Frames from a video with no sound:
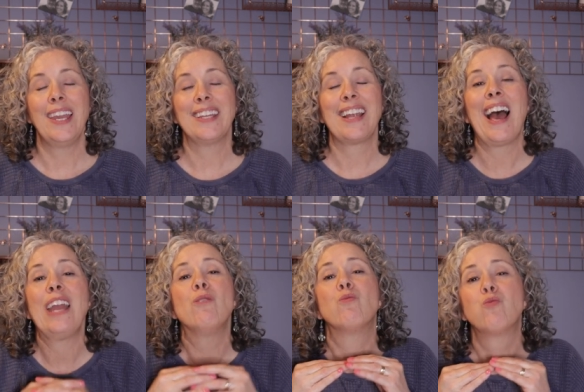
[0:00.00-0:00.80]
And
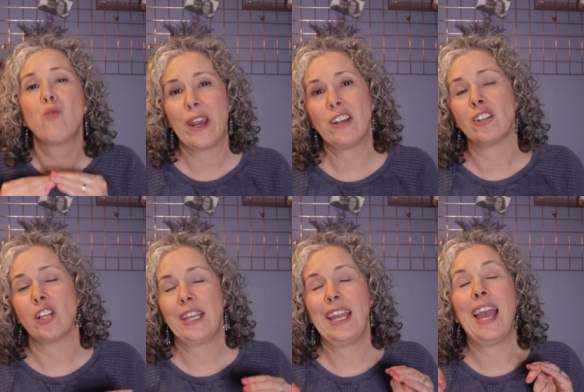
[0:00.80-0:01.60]
I
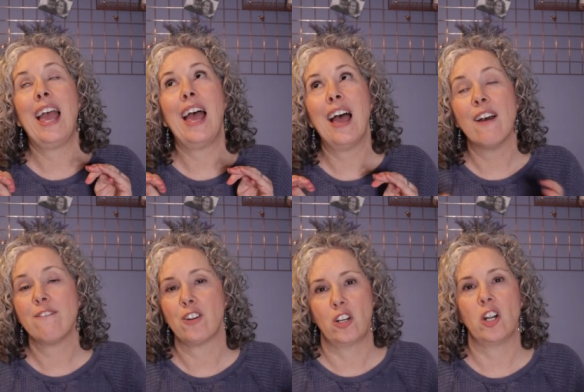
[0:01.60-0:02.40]
rarely
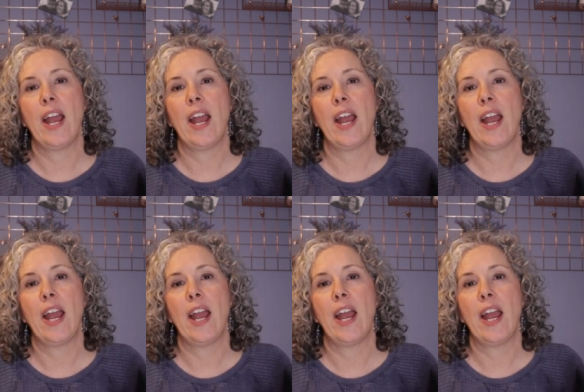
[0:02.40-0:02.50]
ever